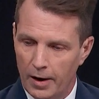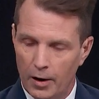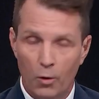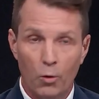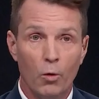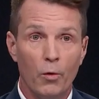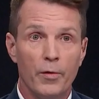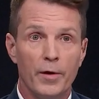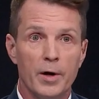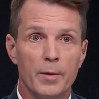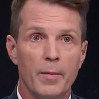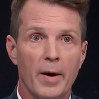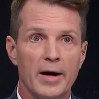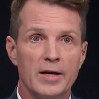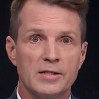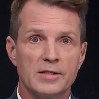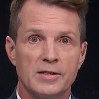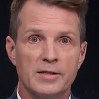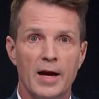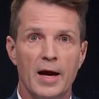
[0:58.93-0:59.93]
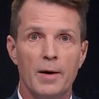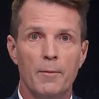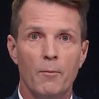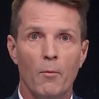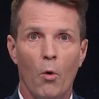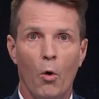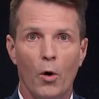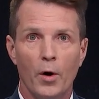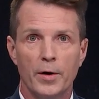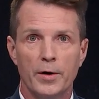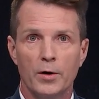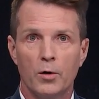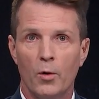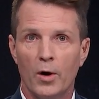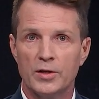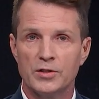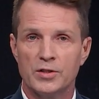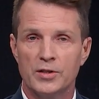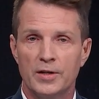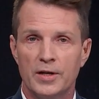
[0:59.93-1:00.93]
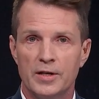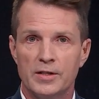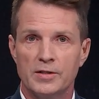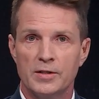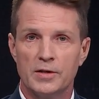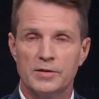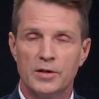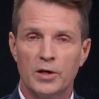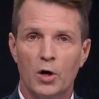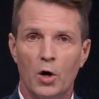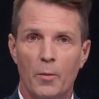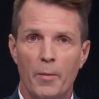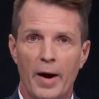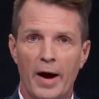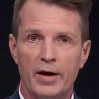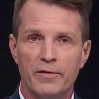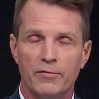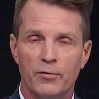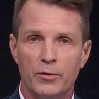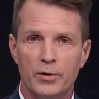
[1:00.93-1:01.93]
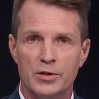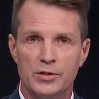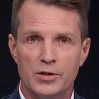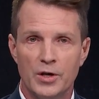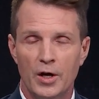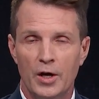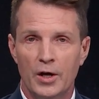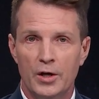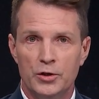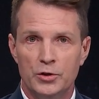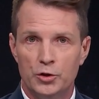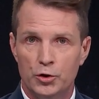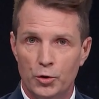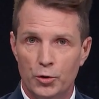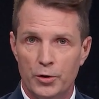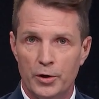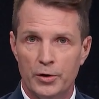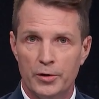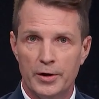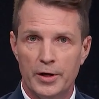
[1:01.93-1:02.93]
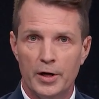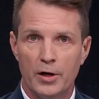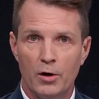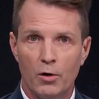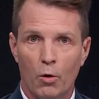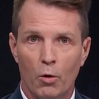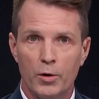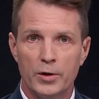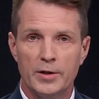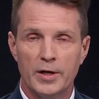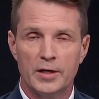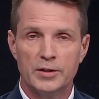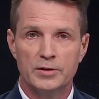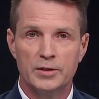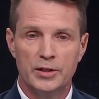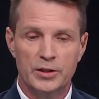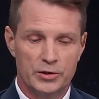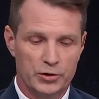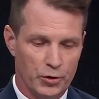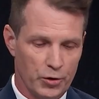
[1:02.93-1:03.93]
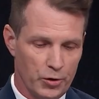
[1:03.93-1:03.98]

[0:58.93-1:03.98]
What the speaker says: Goal there by Sam Morton. Question is, does he go back for his junior year or does he